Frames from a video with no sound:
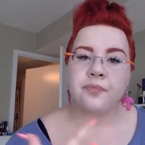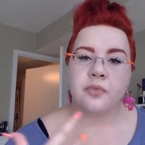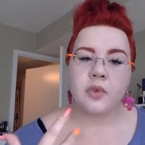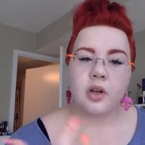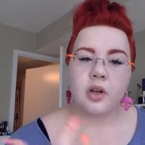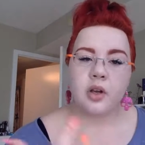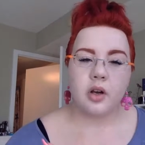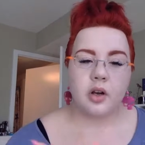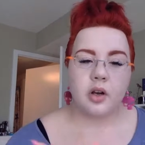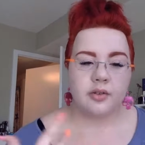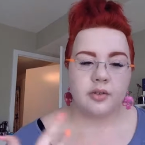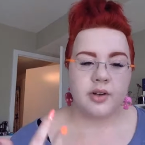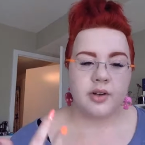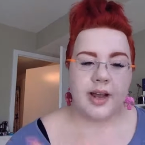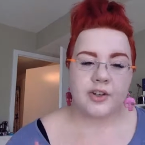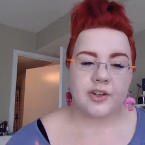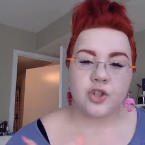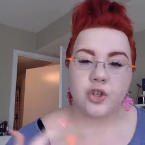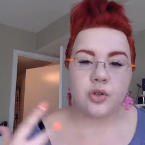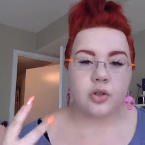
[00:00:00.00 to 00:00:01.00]

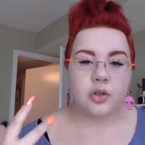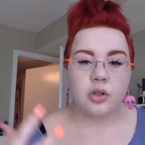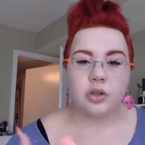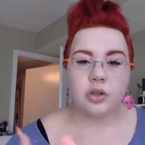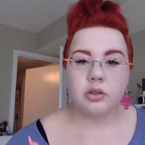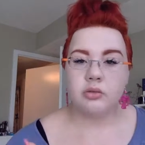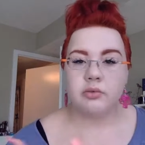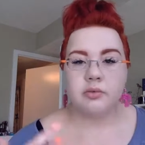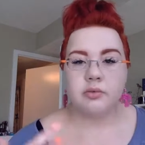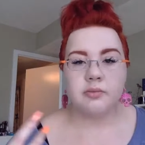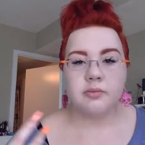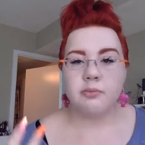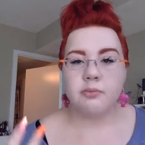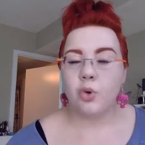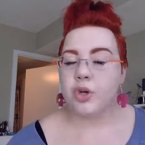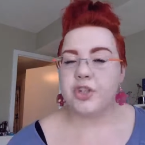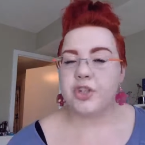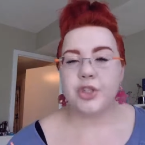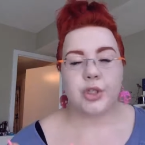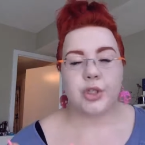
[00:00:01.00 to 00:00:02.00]
natural
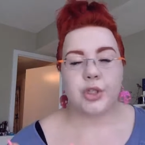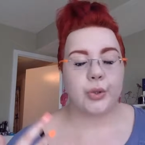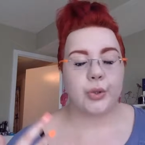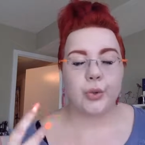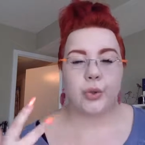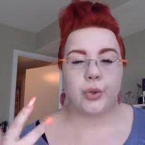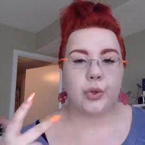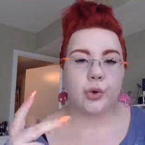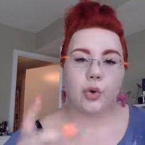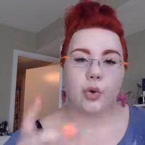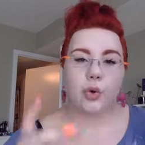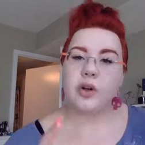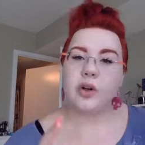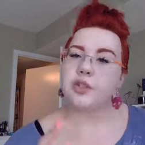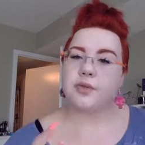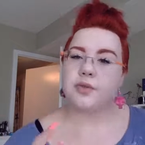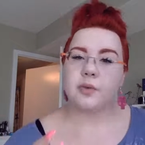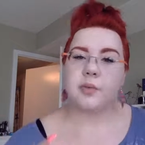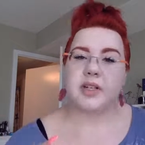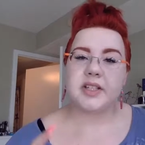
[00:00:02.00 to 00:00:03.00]
moisture or
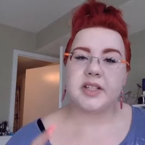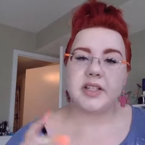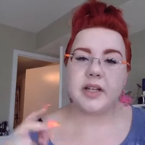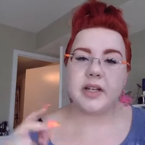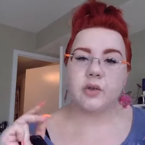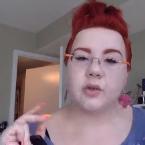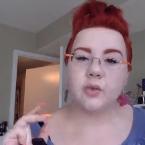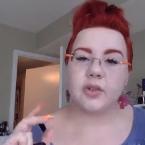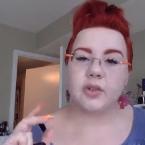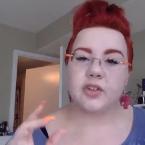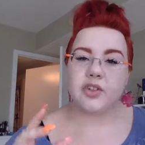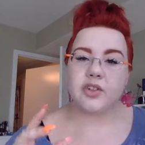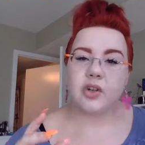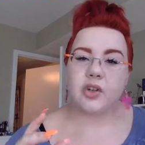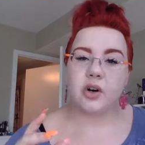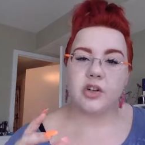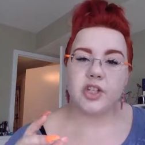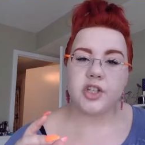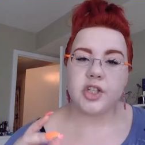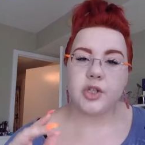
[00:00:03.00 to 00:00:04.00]
oils from my skin will
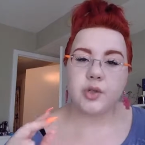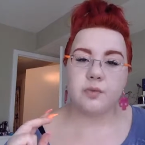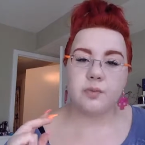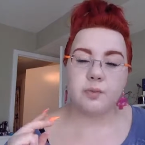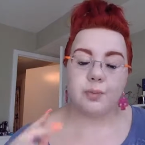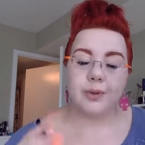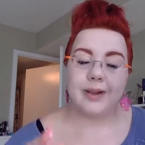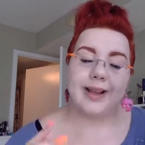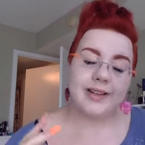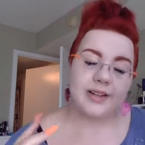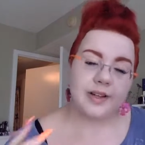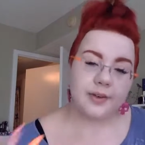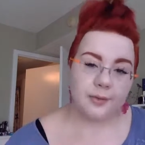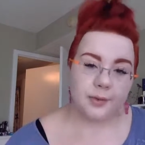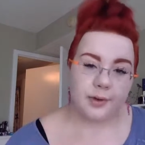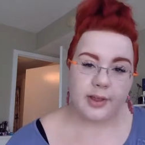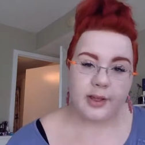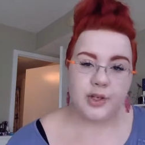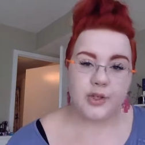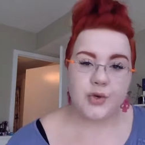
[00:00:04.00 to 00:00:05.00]
start to blend
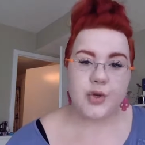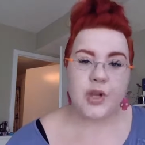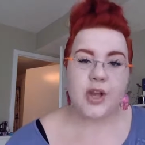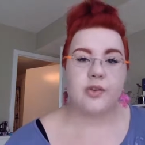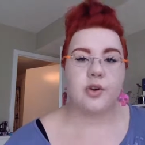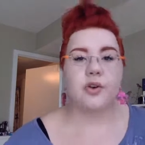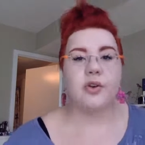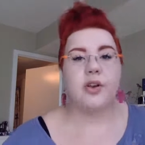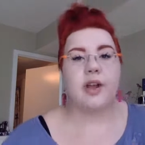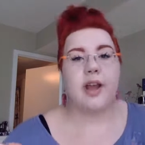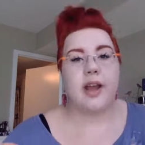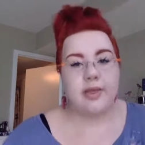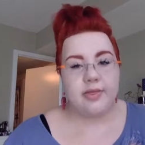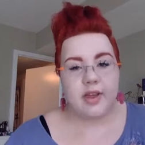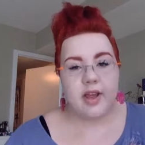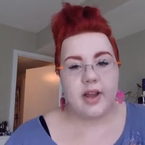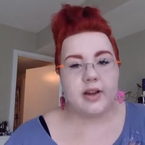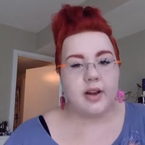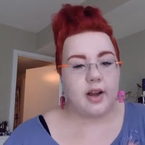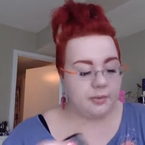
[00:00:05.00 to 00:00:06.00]
everything together, and
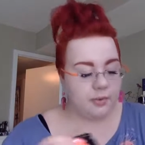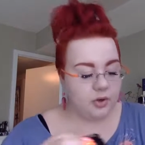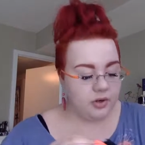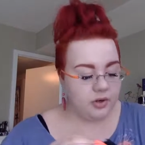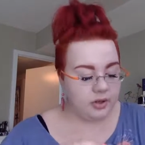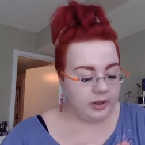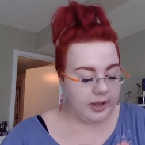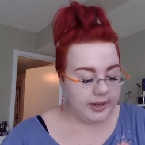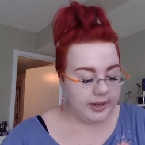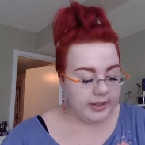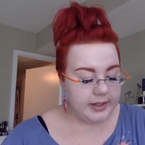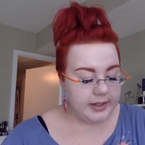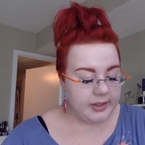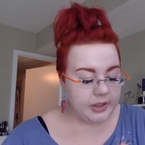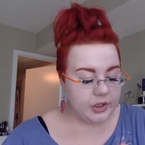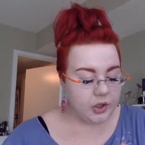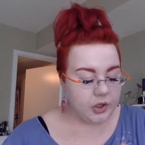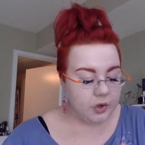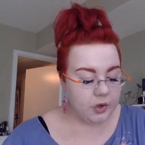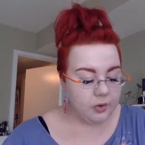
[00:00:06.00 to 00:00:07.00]
then I'm gonna like it.
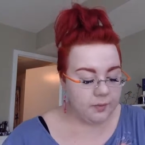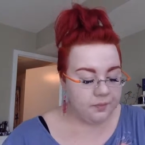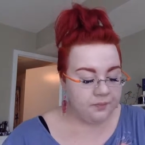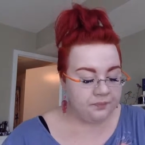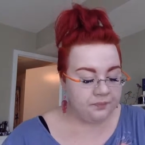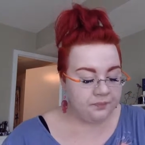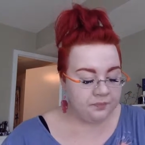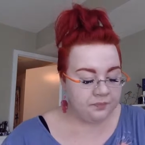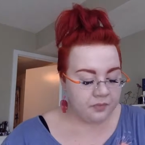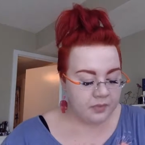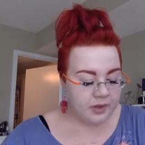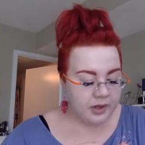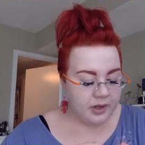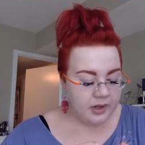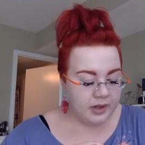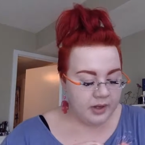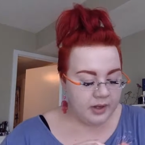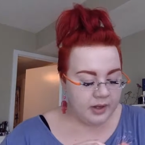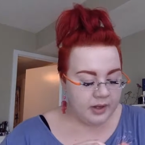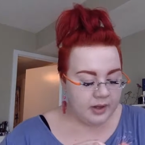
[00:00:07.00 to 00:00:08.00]
So
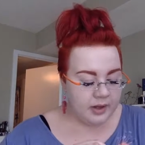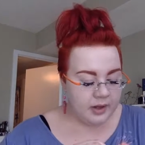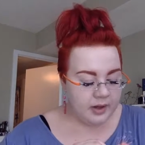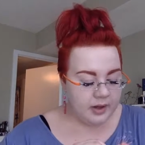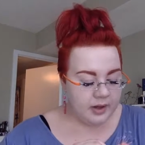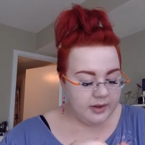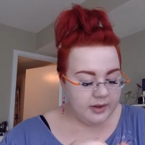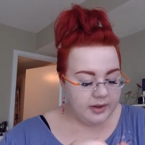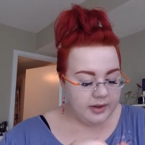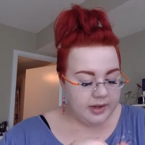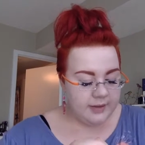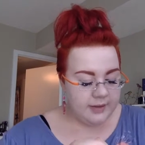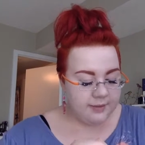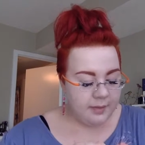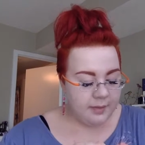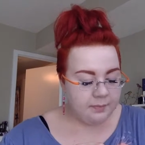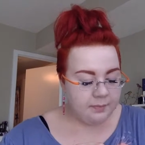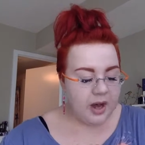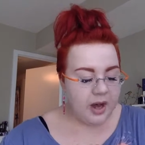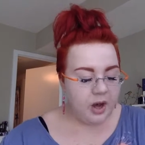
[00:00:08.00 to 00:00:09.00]
if
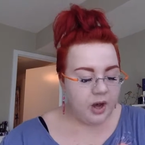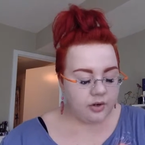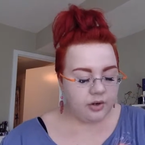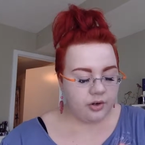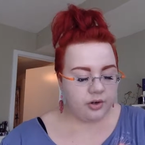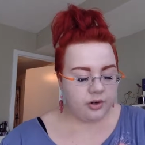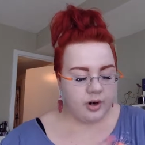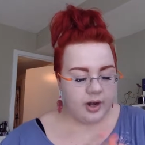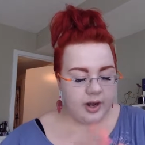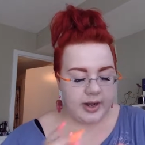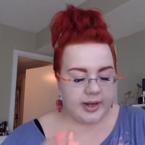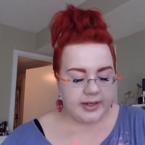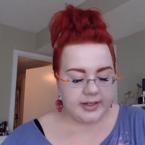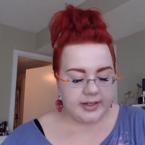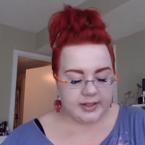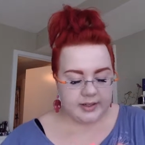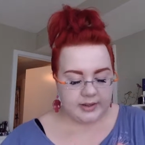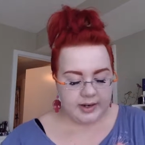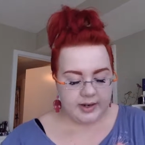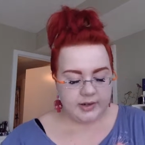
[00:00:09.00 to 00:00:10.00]
I powder, I
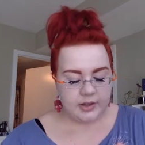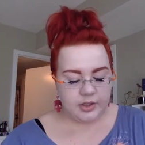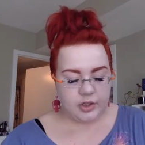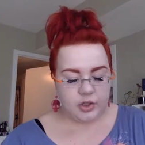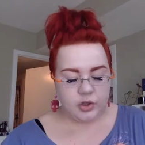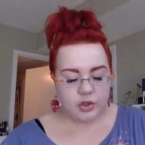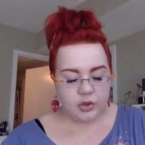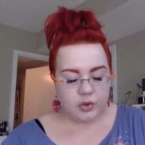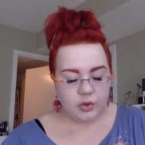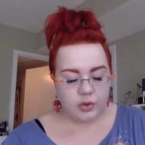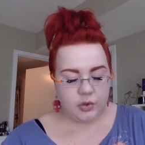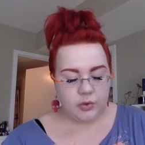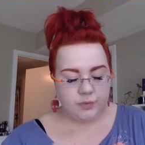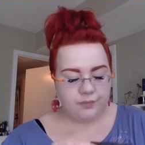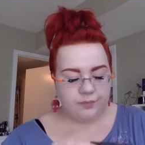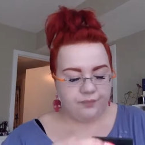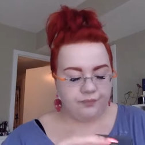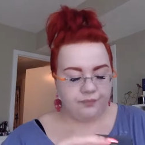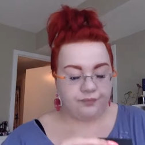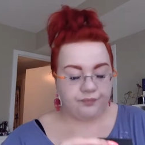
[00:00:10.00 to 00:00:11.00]
tend to
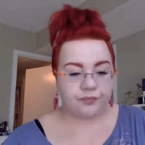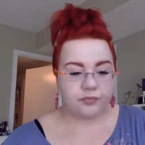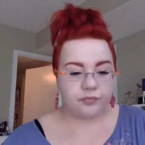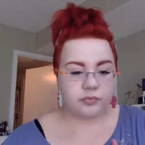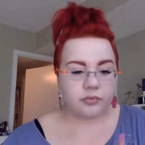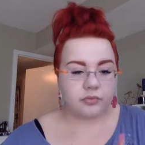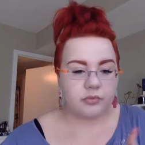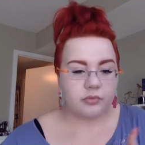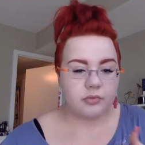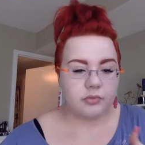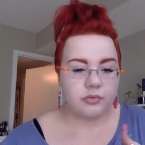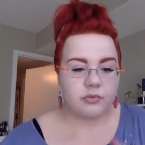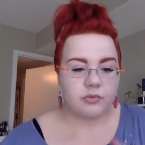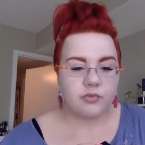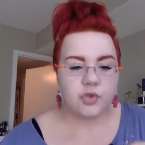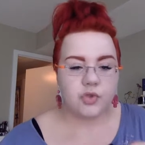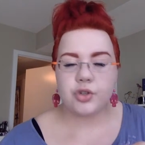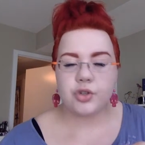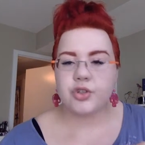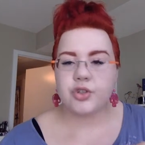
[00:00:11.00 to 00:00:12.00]

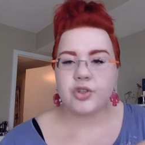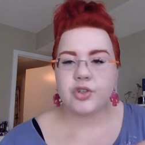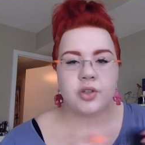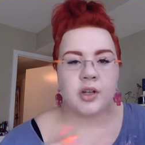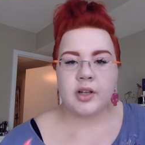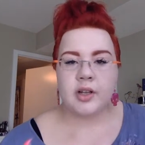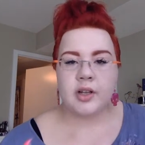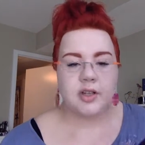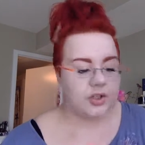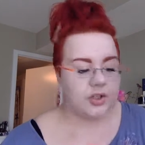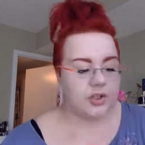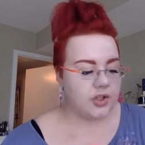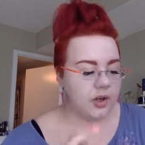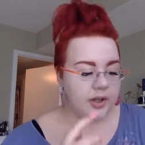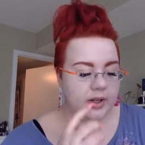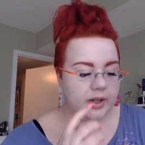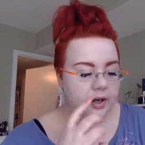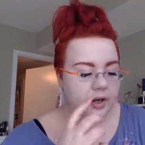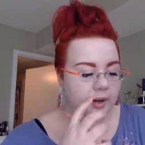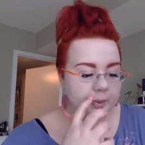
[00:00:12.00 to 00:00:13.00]
just
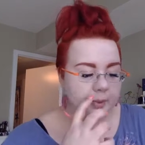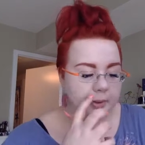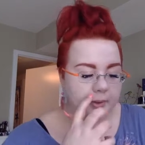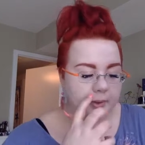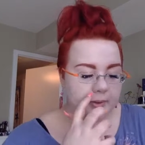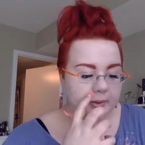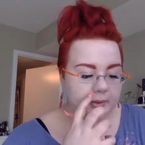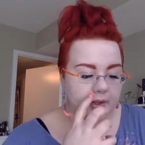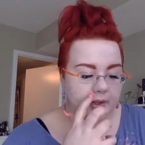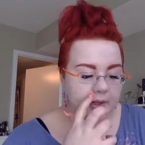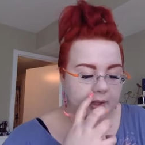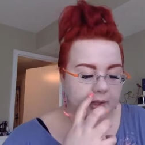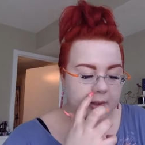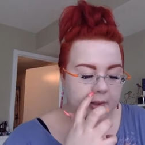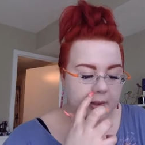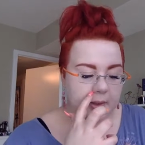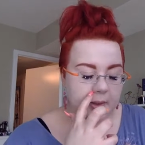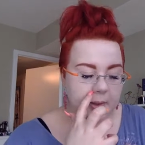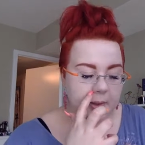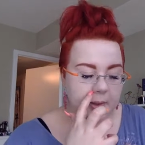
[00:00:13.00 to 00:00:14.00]
suck it up, the